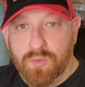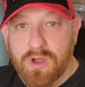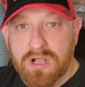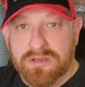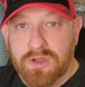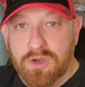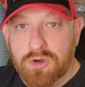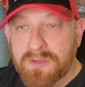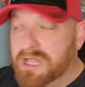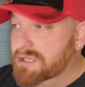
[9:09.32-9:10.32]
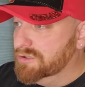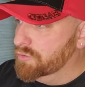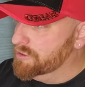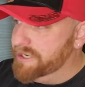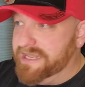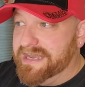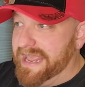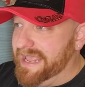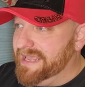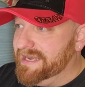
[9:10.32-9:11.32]
are walking home, Laurie
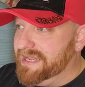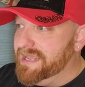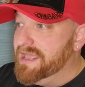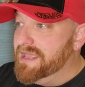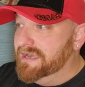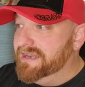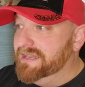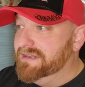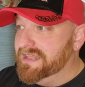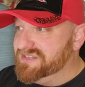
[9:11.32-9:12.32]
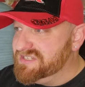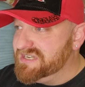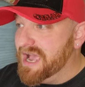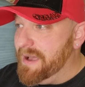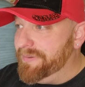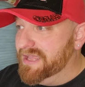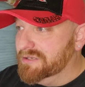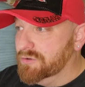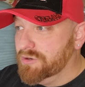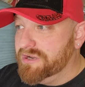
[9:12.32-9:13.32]
and Annie, and then they stop,
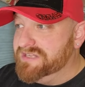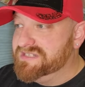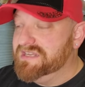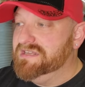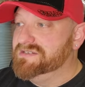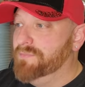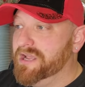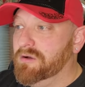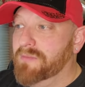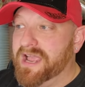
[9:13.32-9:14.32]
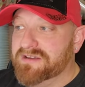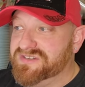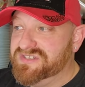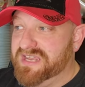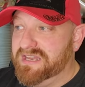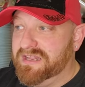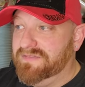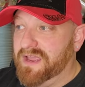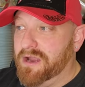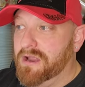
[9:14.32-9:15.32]
and Laurie sees Michael Myers
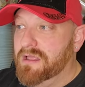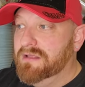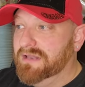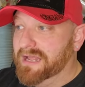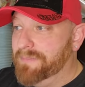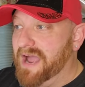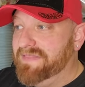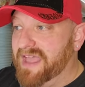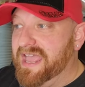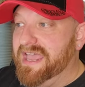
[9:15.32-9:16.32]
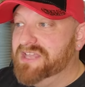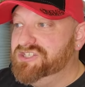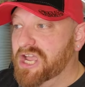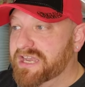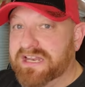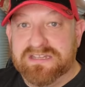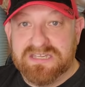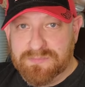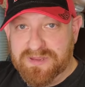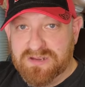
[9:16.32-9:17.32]
standing there, like by the hedge, and then he
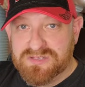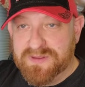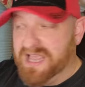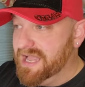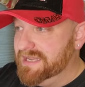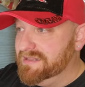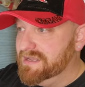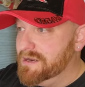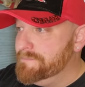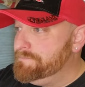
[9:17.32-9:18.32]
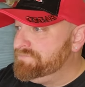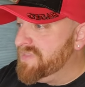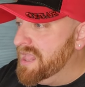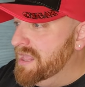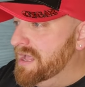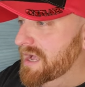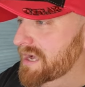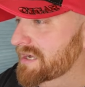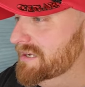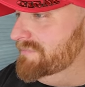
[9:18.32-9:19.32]
disappears behind there.
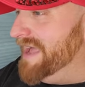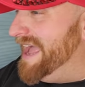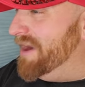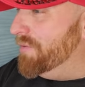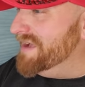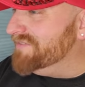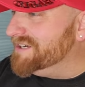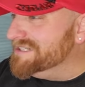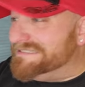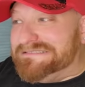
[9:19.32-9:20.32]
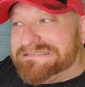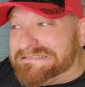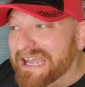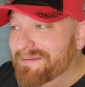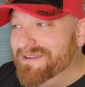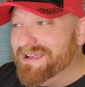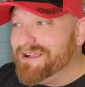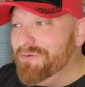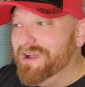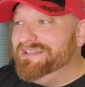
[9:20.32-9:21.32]
Um, however, I'm
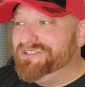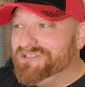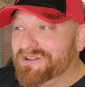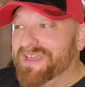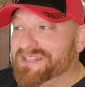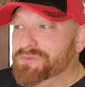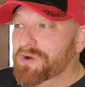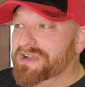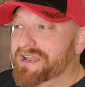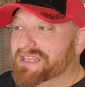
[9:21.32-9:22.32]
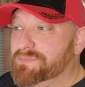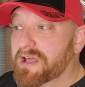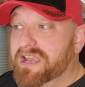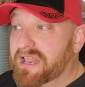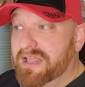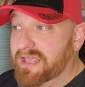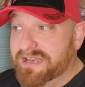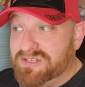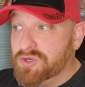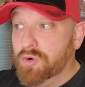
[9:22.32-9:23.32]
not quite sure that's what it is, but it,
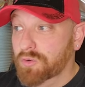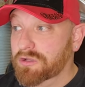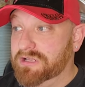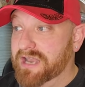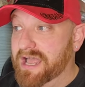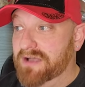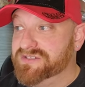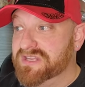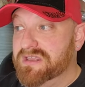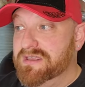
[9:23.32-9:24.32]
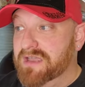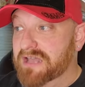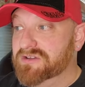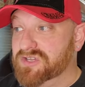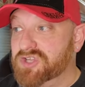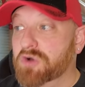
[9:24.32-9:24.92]
it is a cool looking house and there's a